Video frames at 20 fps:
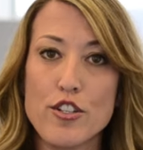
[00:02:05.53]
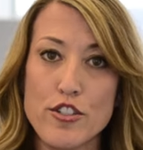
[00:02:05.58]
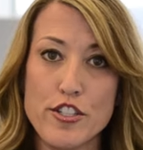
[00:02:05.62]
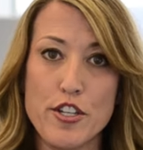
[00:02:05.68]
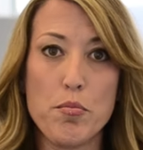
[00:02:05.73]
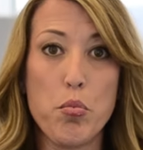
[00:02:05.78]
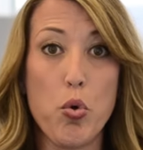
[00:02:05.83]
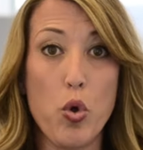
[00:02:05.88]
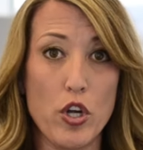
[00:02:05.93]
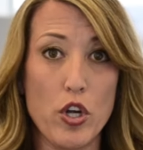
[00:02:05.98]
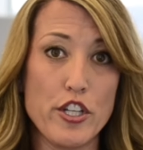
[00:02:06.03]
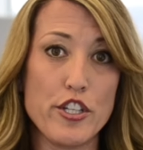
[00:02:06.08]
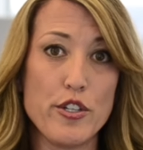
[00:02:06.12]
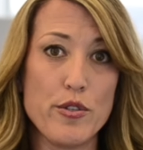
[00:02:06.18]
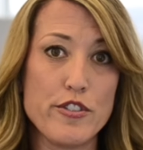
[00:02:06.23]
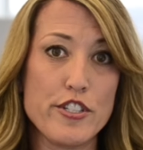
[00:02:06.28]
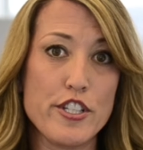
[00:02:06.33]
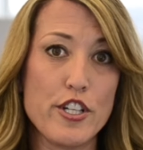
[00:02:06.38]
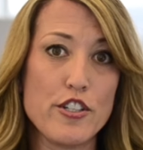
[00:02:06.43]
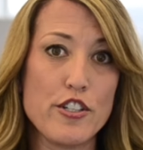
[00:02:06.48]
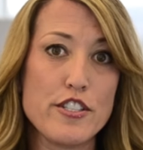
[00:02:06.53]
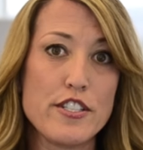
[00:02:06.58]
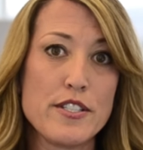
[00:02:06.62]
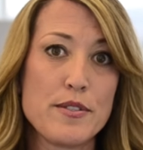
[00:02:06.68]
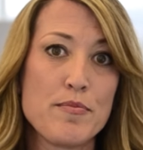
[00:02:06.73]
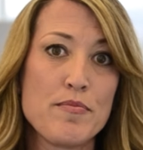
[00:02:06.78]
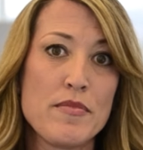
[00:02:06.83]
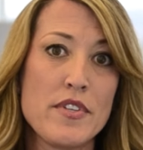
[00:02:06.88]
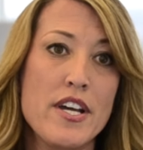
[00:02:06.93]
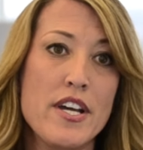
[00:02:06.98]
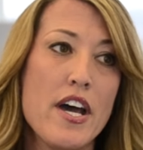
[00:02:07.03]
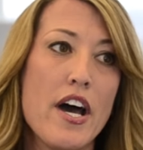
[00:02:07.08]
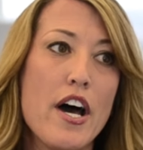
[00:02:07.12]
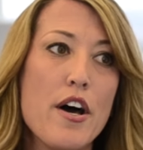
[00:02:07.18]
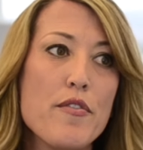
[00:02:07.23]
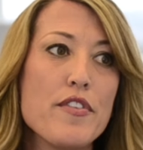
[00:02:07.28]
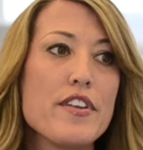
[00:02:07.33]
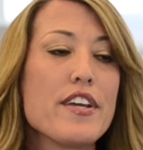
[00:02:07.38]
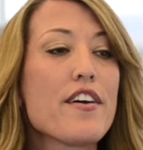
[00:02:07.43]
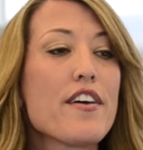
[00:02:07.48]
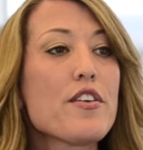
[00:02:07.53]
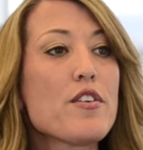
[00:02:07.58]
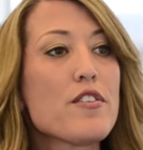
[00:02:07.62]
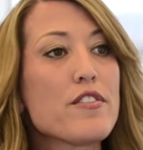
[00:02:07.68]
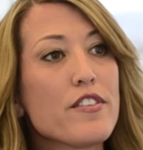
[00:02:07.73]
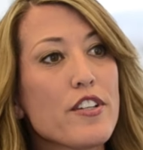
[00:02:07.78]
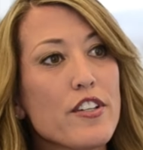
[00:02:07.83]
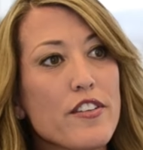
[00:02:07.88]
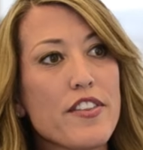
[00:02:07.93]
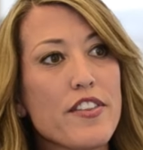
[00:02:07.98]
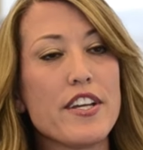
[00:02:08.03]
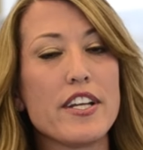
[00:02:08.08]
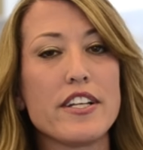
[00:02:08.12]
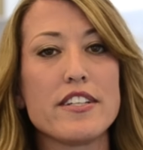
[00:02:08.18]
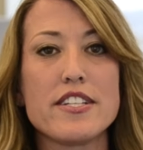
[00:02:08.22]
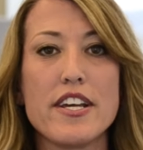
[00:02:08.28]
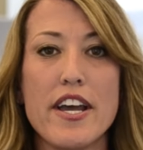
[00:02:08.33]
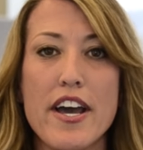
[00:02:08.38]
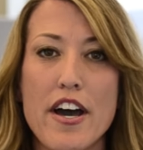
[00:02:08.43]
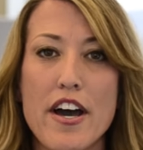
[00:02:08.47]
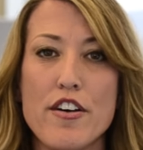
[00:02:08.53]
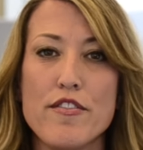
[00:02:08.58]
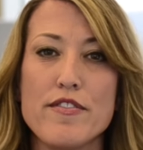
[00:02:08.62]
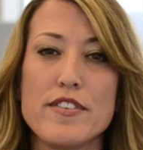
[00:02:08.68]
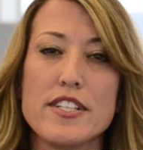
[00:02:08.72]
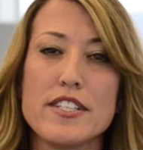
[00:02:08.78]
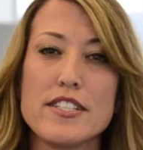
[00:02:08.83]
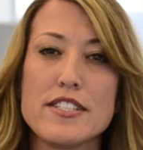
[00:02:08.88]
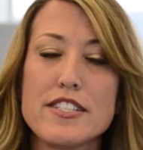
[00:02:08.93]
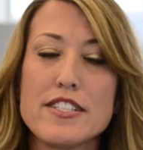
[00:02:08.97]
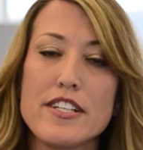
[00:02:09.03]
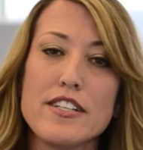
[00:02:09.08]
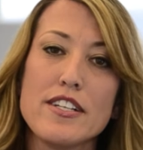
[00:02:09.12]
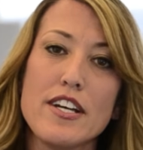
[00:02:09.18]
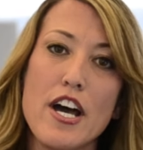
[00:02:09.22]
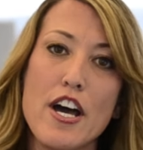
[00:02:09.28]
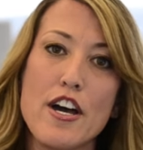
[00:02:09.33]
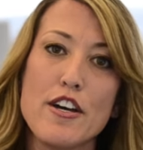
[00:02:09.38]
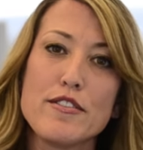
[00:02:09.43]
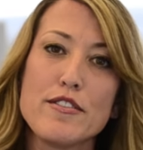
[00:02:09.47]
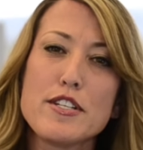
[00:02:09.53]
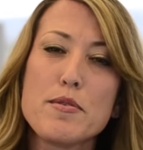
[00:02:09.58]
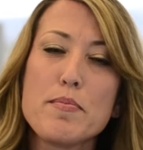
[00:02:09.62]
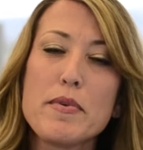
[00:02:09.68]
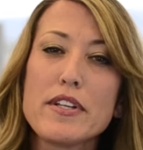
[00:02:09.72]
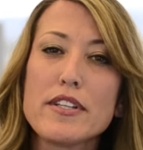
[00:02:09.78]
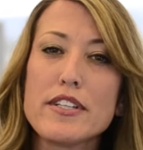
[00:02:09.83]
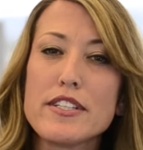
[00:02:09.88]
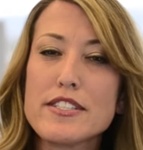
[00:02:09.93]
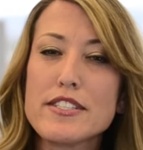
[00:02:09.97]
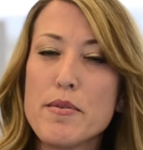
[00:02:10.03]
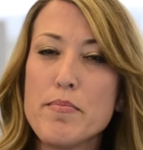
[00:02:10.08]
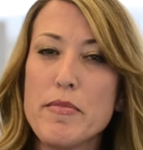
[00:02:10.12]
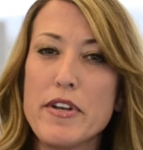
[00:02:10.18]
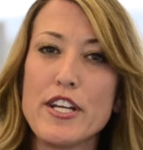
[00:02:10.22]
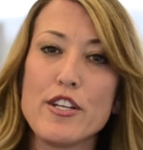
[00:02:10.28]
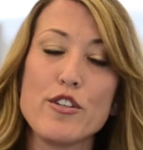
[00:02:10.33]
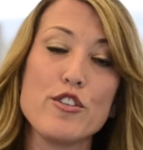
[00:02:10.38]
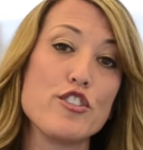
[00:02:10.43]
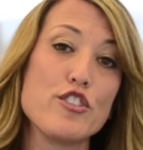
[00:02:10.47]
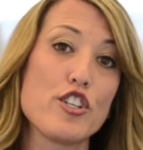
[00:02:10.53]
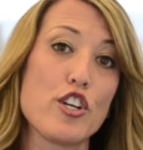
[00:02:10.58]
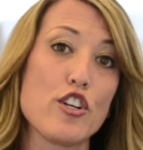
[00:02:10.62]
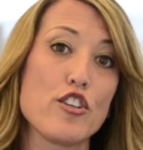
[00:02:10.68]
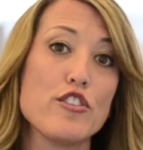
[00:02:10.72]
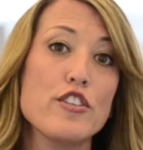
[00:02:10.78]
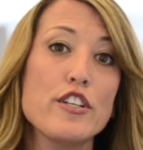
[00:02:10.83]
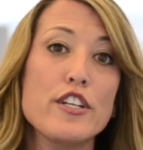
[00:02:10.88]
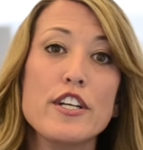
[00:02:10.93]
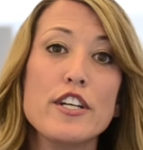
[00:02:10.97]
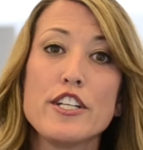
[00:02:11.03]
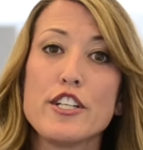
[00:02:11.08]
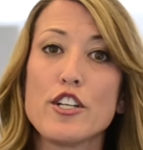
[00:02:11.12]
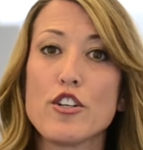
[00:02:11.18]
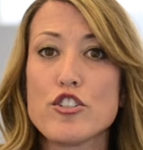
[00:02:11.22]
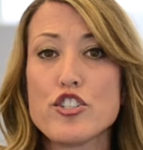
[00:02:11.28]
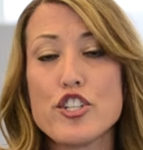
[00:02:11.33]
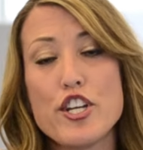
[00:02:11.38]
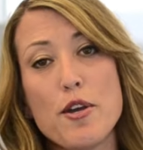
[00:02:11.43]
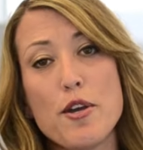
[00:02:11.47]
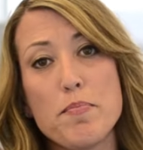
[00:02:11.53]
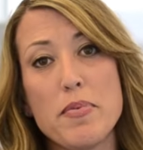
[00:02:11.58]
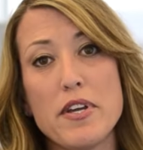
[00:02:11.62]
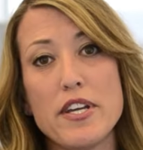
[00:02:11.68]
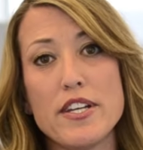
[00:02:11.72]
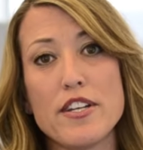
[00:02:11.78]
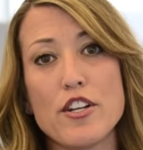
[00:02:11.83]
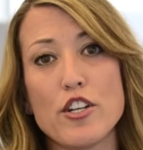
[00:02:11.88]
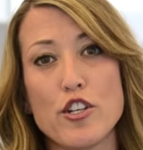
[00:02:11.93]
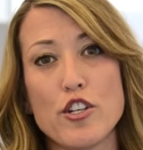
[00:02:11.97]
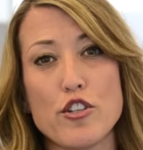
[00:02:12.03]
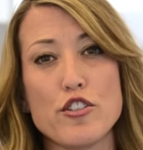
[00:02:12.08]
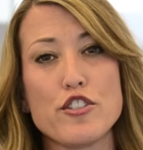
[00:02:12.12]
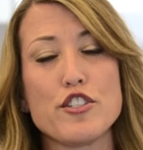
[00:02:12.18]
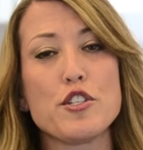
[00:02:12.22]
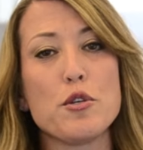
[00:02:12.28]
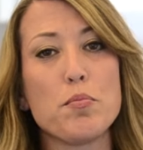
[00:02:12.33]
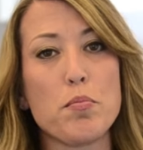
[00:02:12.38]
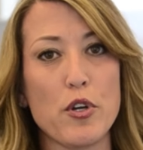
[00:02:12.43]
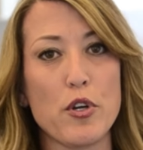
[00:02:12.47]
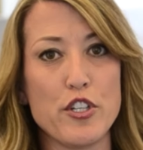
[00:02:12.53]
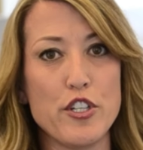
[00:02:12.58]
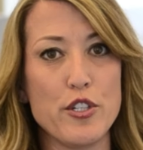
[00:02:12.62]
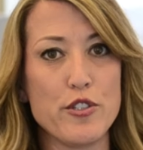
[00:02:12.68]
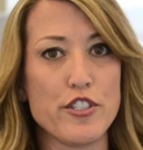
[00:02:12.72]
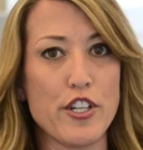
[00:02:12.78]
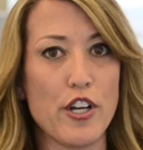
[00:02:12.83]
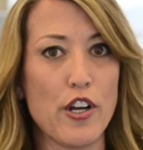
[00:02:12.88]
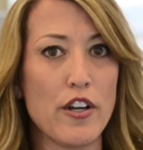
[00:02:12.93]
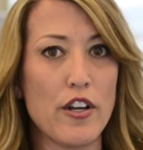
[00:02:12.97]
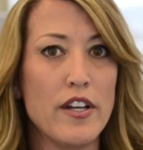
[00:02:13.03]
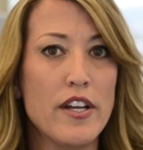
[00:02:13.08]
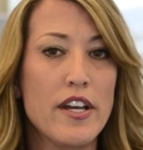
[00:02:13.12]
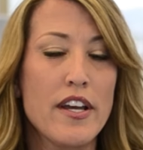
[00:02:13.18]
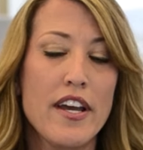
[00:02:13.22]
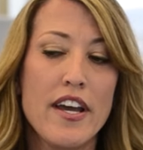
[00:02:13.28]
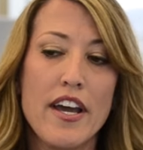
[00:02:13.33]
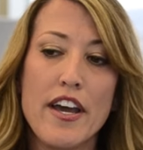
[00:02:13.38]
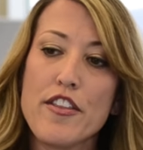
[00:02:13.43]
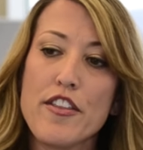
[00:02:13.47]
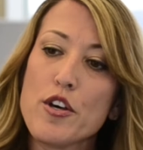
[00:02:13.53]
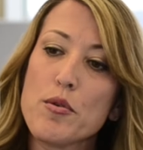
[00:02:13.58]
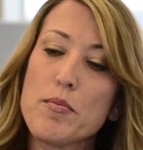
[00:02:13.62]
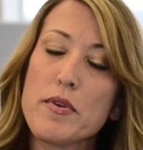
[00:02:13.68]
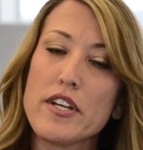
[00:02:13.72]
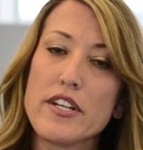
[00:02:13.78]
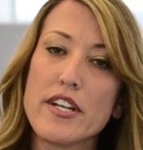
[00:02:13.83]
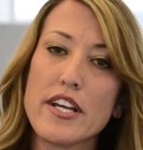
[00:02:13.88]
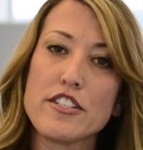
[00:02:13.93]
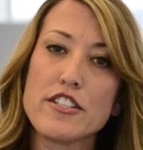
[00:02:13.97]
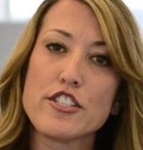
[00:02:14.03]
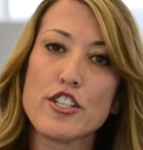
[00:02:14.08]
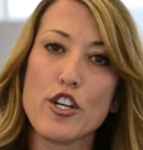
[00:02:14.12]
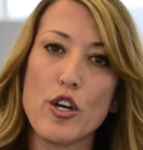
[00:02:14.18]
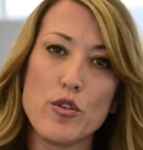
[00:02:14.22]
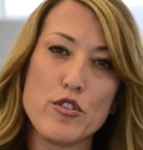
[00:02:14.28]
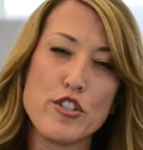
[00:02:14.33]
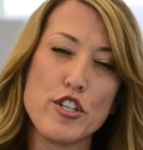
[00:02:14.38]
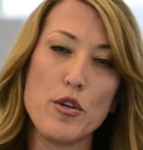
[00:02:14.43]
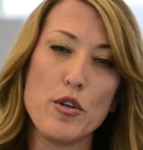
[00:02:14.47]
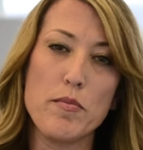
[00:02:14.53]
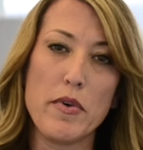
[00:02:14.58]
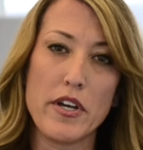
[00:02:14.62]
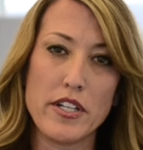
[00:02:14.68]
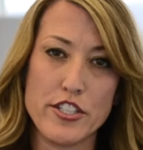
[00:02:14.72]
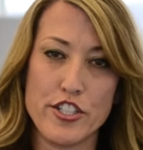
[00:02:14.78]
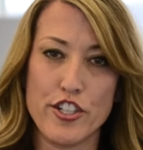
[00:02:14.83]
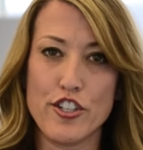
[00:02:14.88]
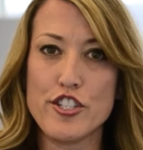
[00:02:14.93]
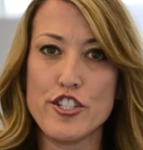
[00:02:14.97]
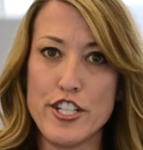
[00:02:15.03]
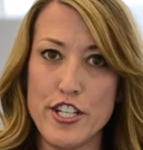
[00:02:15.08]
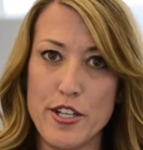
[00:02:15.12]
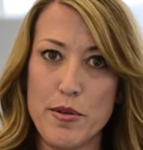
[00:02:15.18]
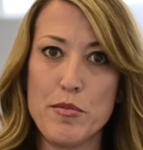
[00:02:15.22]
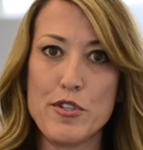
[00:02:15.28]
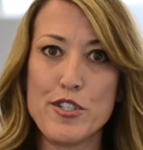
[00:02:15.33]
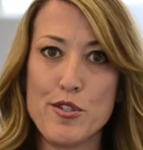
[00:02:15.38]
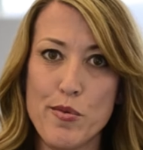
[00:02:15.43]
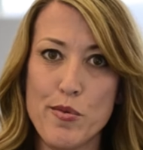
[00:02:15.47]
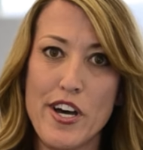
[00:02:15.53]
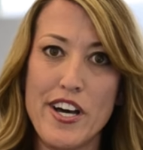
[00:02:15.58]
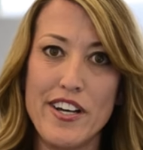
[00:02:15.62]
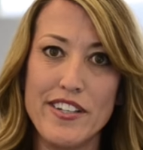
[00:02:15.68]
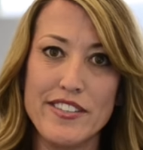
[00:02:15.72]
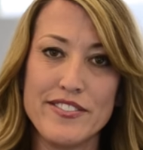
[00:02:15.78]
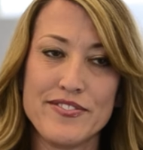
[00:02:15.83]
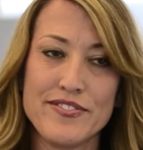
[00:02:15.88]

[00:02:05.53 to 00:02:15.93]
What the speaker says: your support users. The other thing to have is typically somebody who's your champion or your super user, and they'll be a nice go-to amongst your team as well.